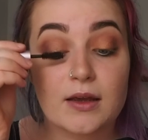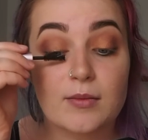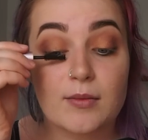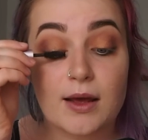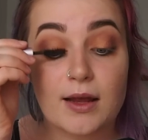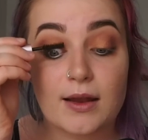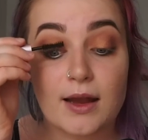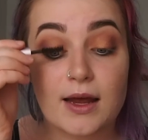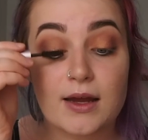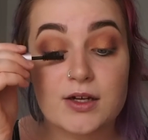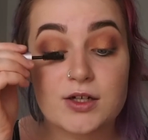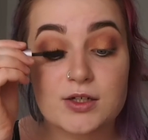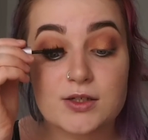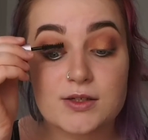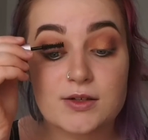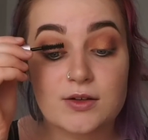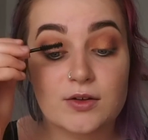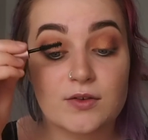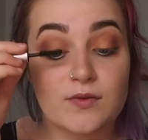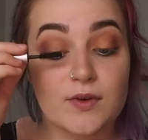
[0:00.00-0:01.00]
my lashes
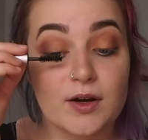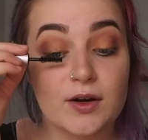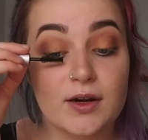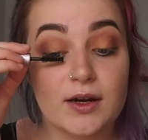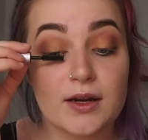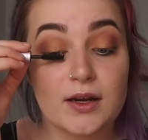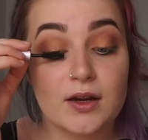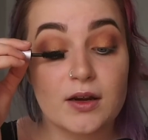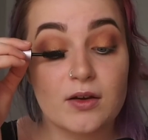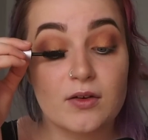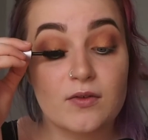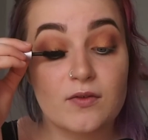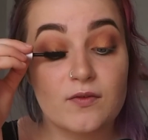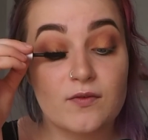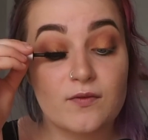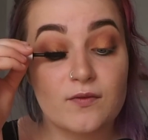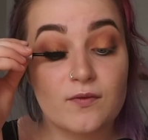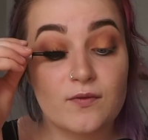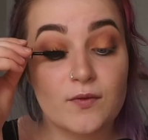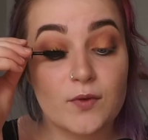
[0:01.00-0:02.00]
look very
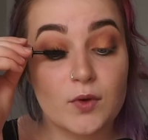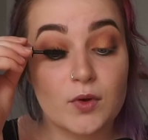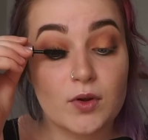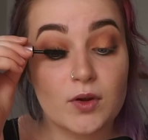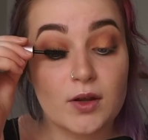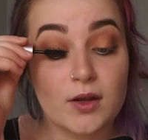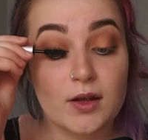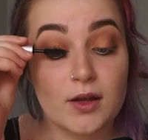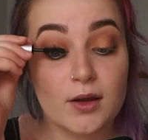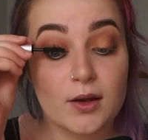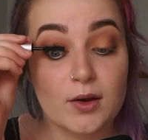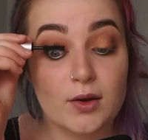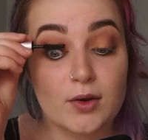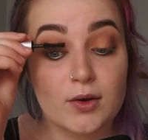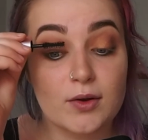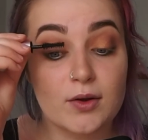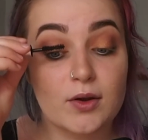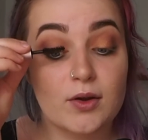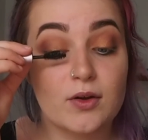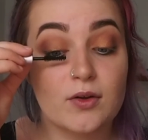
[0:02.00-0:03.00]
full
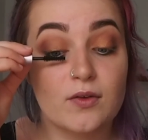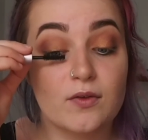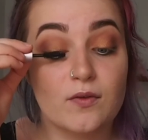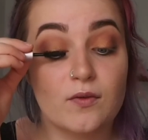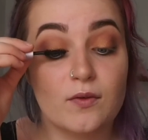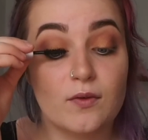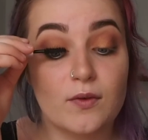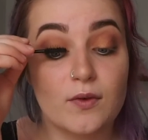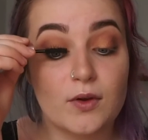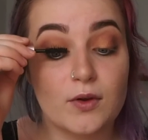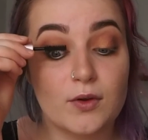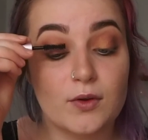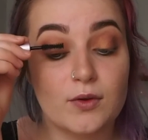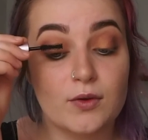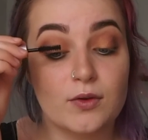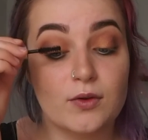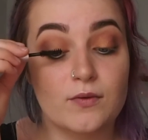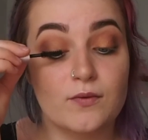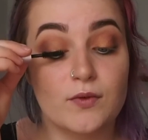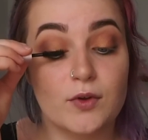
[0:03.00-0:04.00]
and
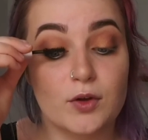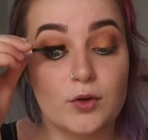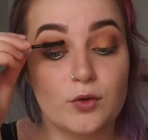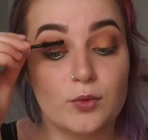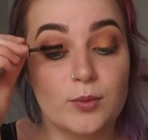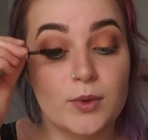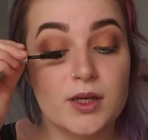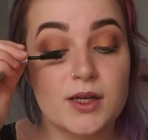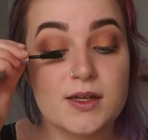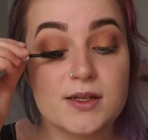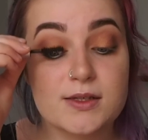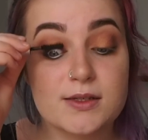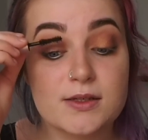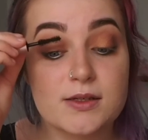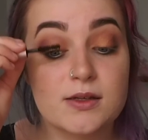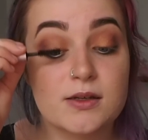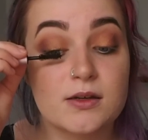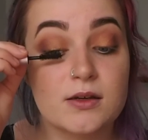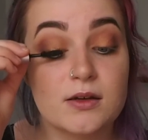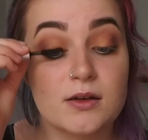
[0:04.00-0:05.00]

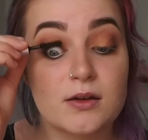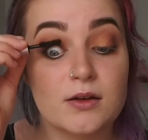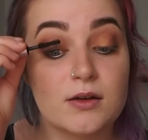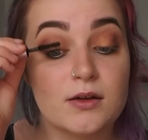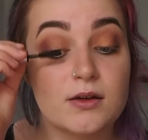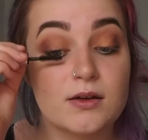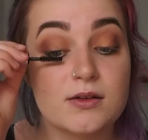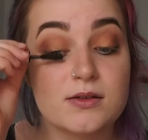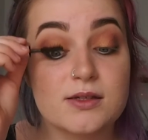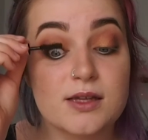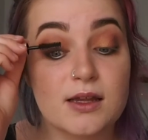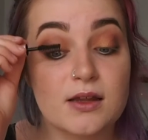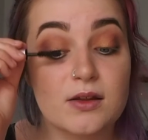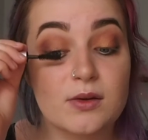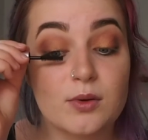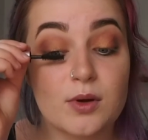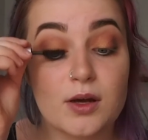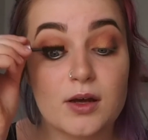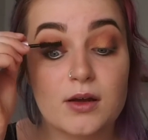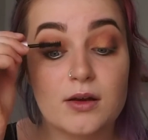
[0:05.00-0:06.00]
voluminous. Is that the
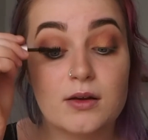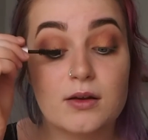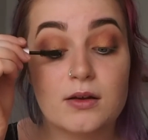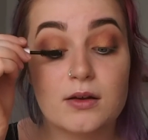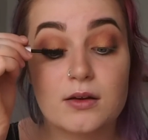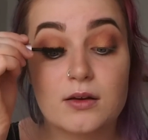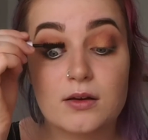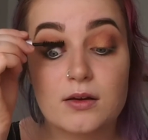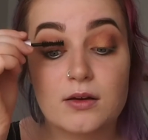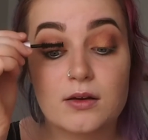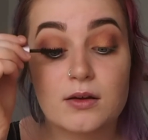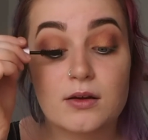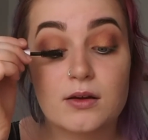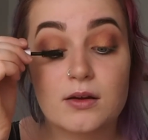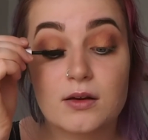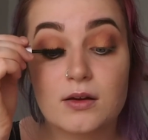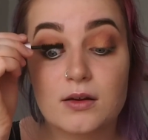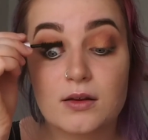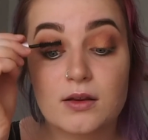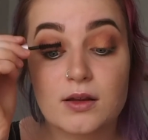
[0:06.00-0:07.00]
word?
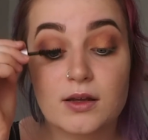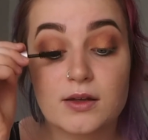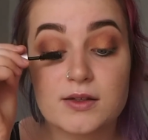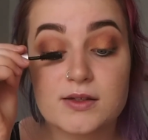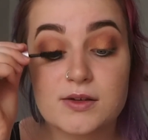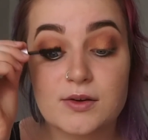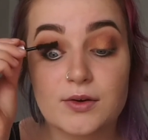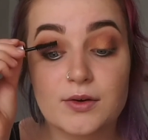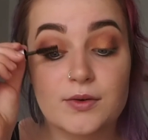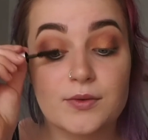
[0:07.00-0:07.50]
I think so.